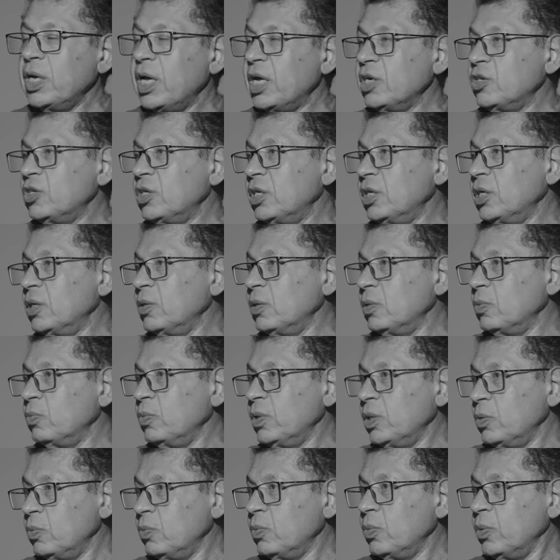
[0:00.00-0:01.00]

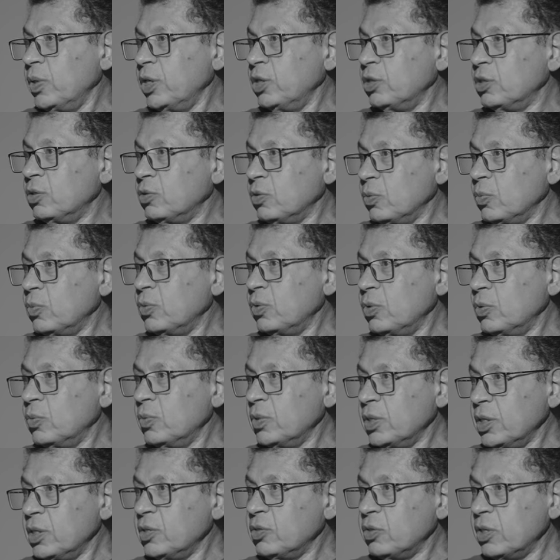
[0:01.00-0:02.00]
went to war
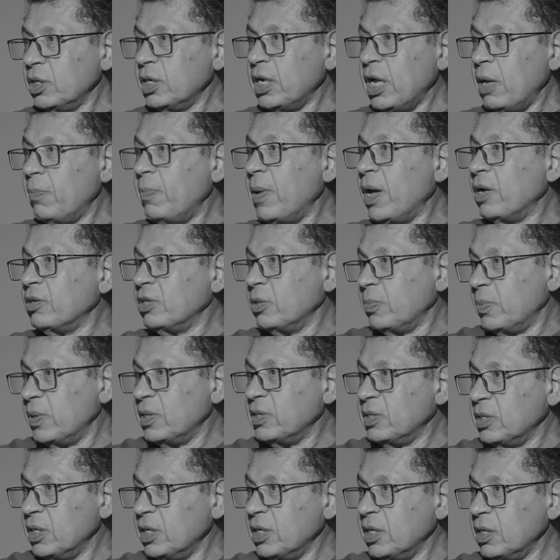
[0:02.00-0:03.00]
with Israel about the
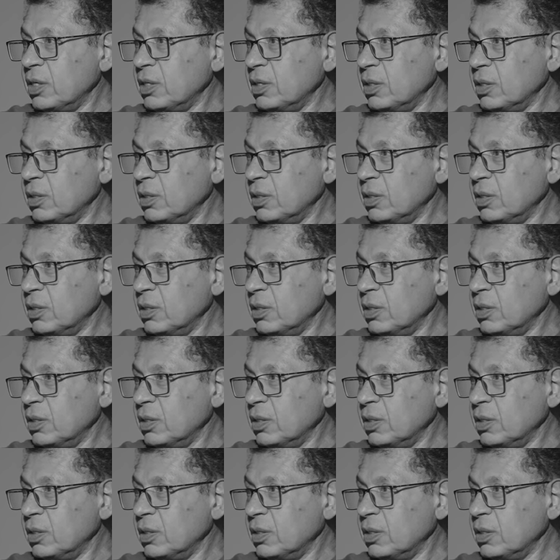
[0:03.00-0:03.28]
Palestinian.